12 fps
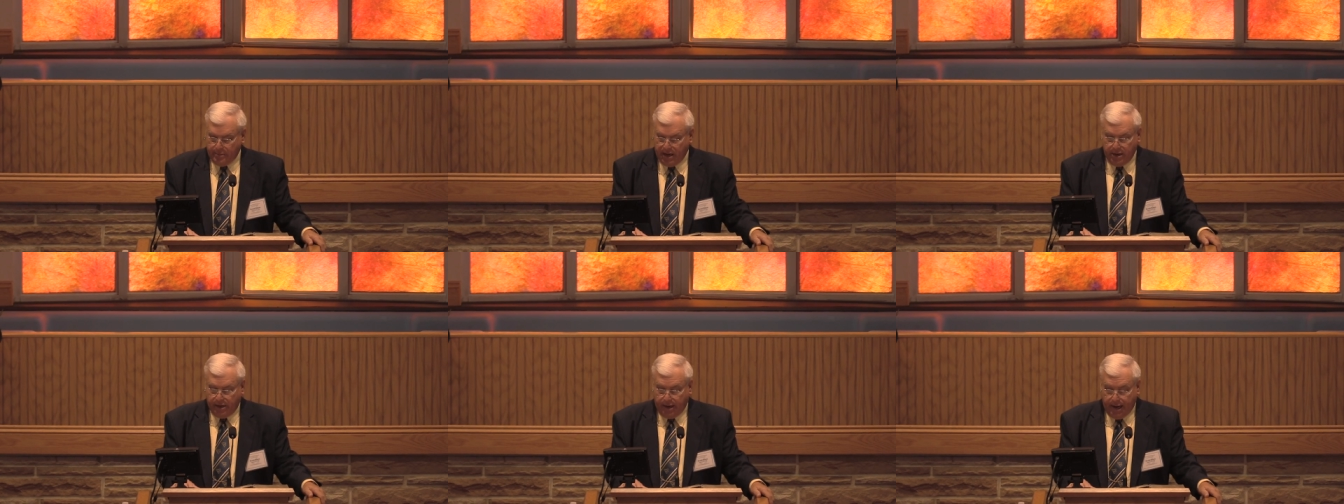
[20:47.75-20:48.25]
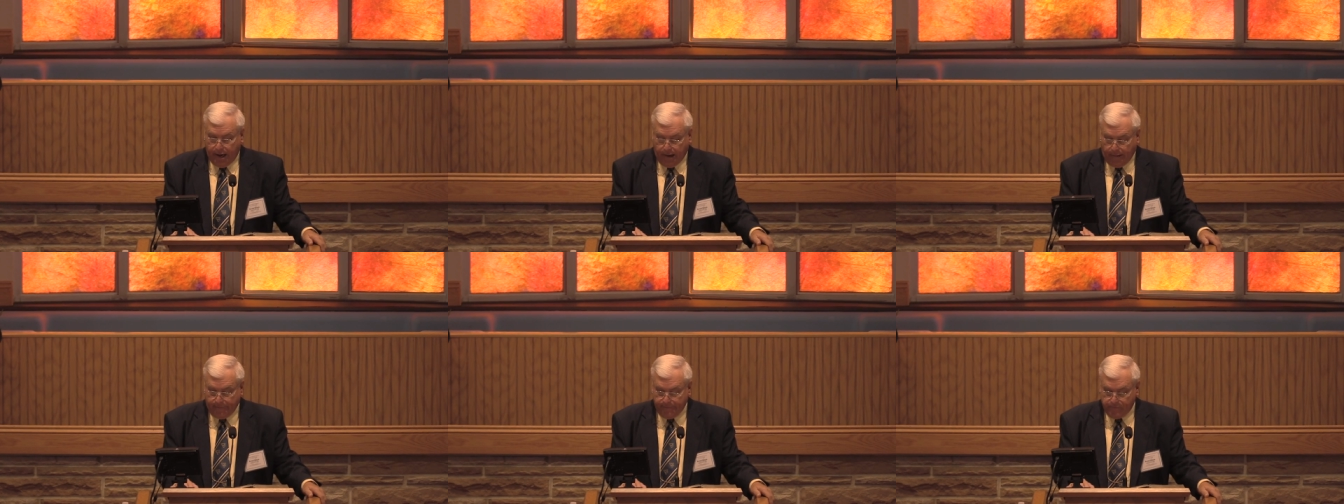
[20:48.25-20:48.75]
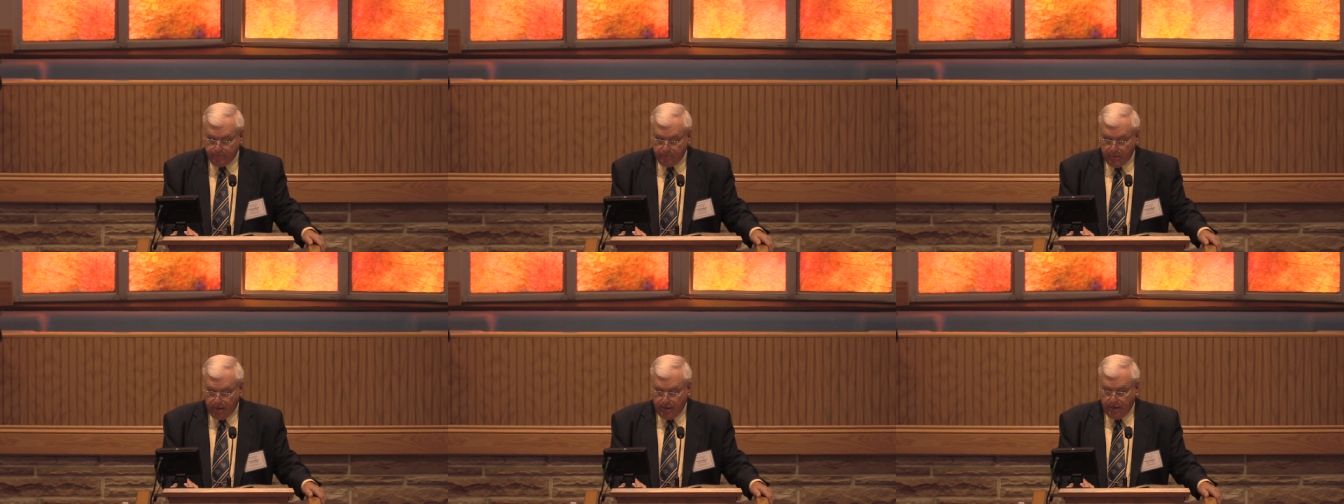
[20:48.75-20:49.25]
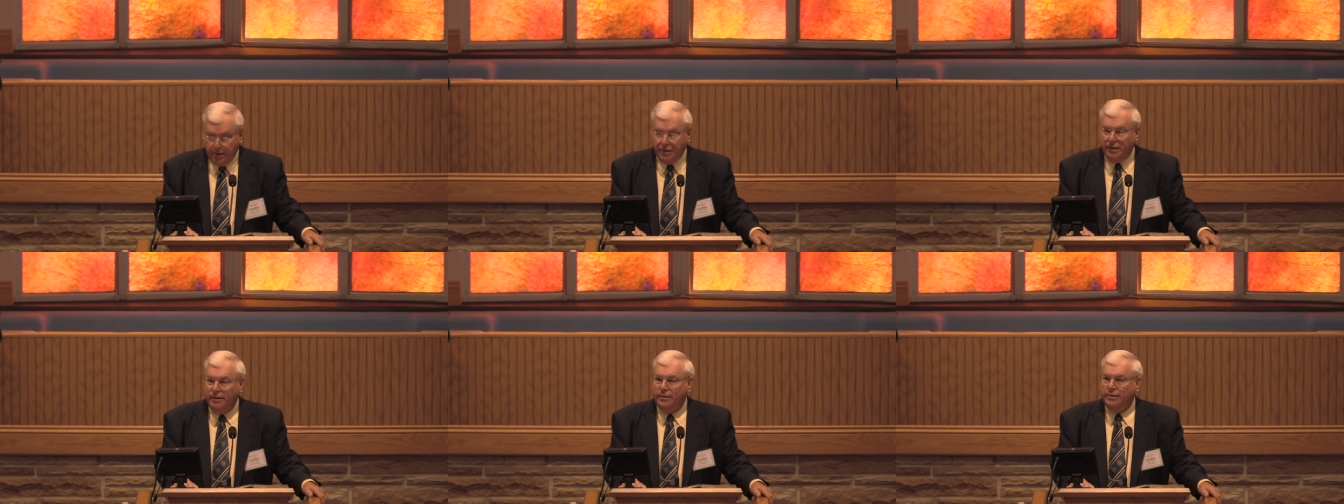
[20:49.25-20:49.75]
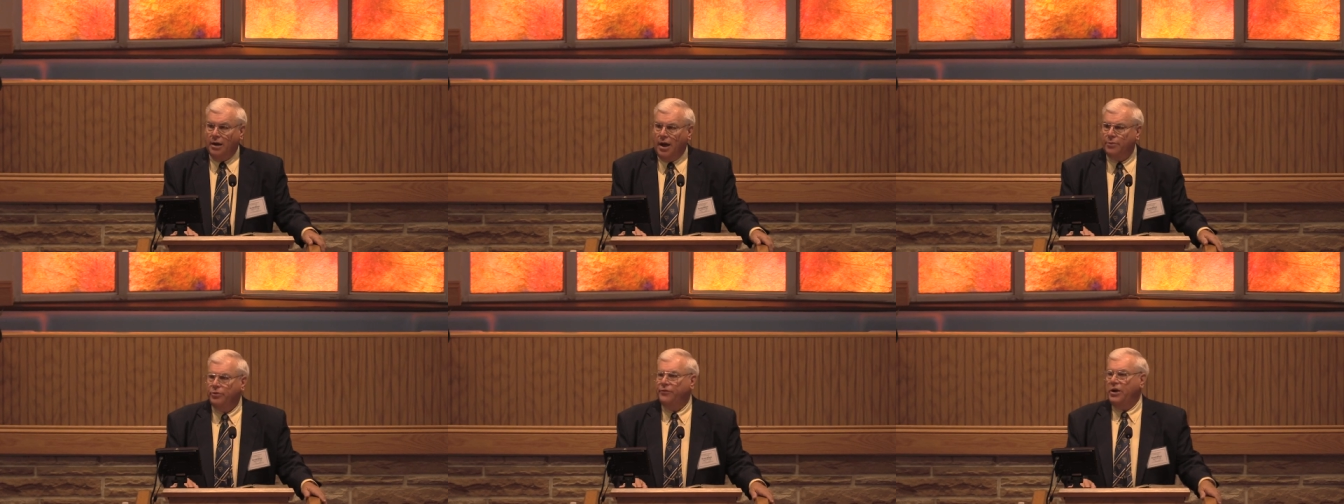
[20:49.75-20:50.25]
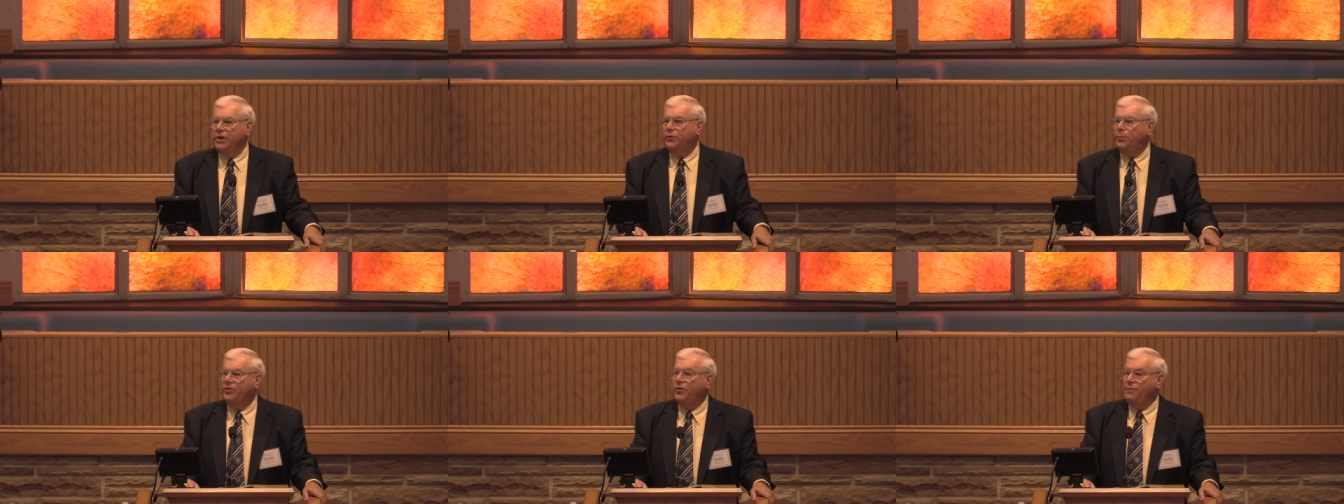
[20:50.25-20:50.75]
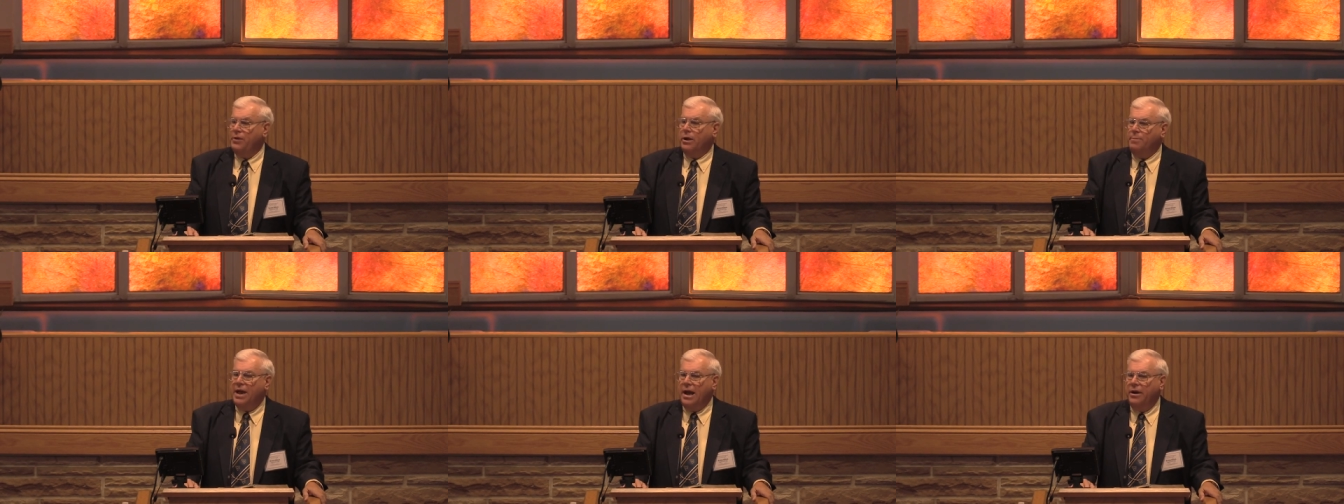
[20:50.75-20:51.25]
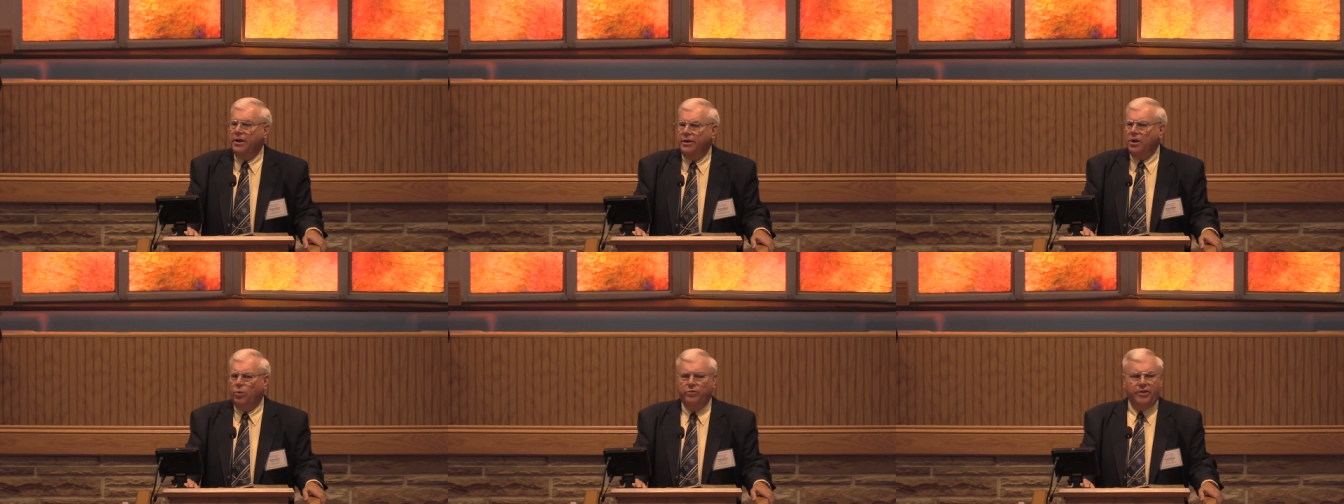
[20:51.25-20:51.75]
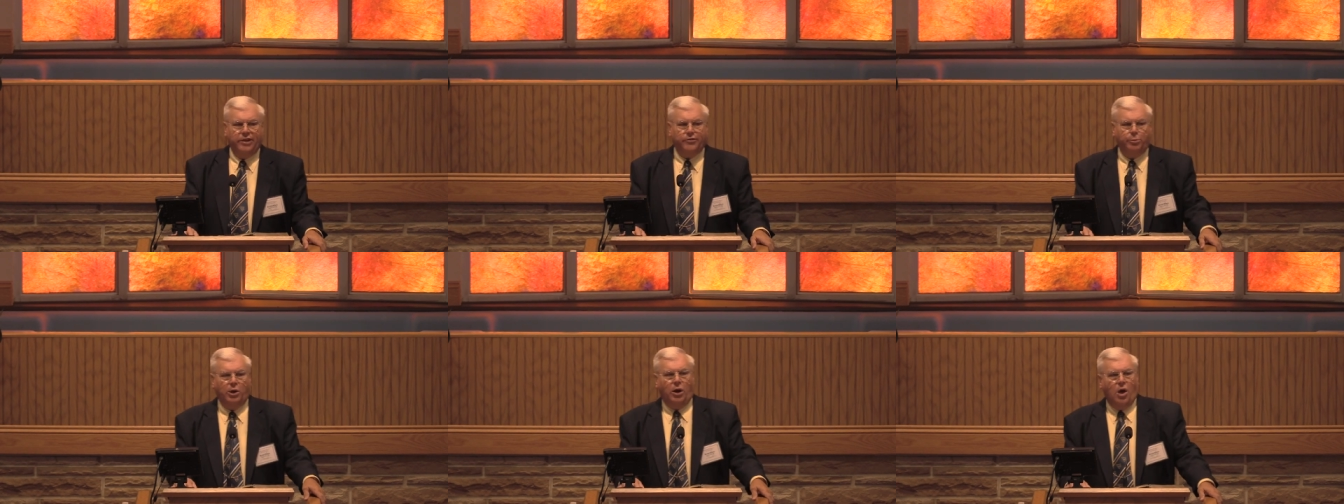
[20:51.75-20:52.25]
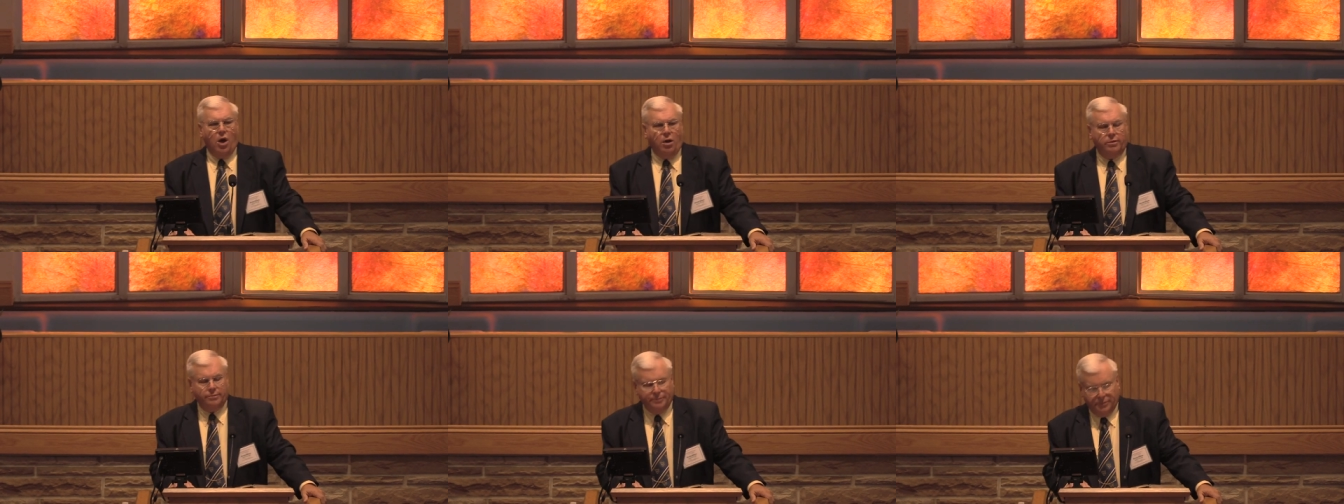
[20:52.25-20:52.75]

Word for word: They didn't care. God was very specific about it in the Old Testament law.